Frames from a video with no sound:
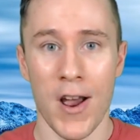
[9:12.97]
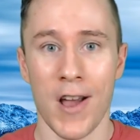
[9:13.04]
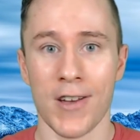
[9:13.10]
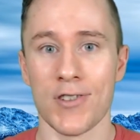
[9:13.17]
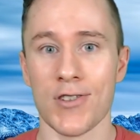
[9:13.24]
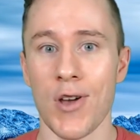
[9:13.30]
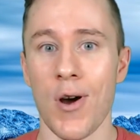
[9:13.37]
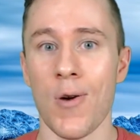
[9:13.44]

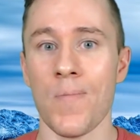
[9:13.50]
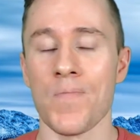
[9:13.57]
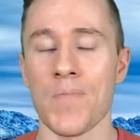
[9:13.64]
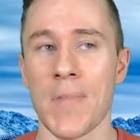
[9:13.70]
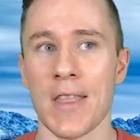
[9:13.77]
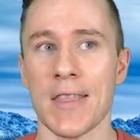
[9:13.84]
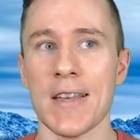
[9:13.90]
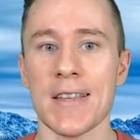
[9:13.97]
So
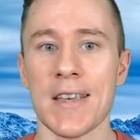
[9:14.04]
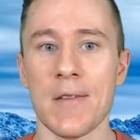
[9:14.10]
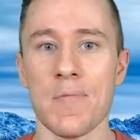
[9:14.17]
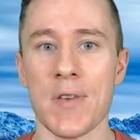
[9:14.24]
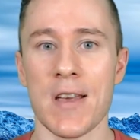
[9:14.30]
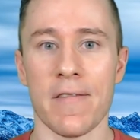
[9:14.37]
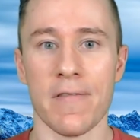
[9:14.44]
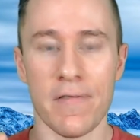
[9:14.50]
this can
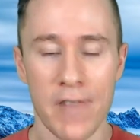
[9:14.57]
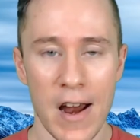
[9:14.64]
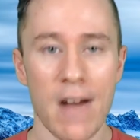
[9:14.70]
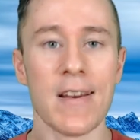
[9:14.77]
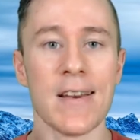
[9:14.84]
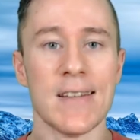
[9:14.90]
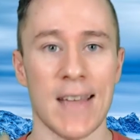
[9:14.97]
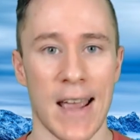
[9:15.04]
be a
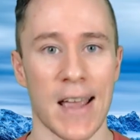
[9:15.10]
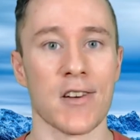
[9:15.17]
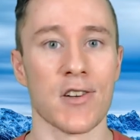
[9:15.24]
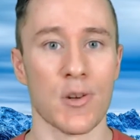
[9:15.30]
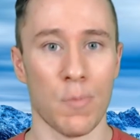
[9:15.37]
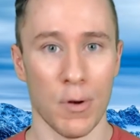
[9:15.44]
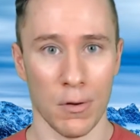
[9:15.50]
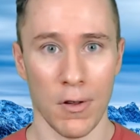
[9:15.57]
very
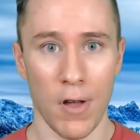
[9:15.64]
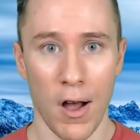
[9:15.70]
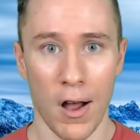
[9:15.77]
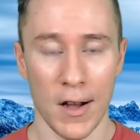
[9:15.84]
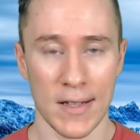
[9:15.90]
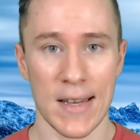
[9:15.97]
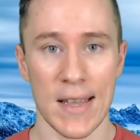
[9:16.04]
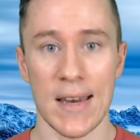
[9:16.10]
tangible
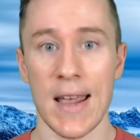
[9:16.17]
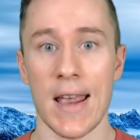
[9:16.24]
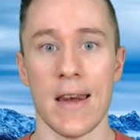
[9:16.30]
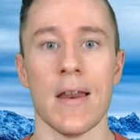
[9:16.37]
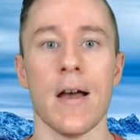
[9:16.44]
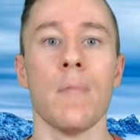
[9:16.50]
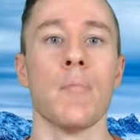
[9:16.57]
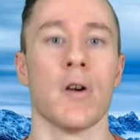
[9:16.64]
loss in a
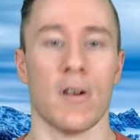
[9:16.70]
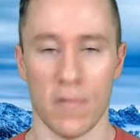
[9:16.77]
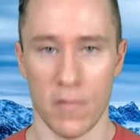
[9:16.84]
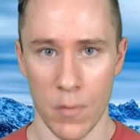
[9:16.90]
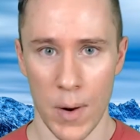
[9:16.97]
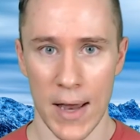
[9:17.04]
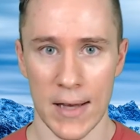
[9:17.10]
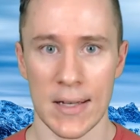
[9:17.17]
number of
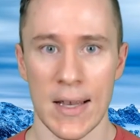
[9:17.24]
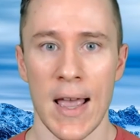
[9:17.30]
ways.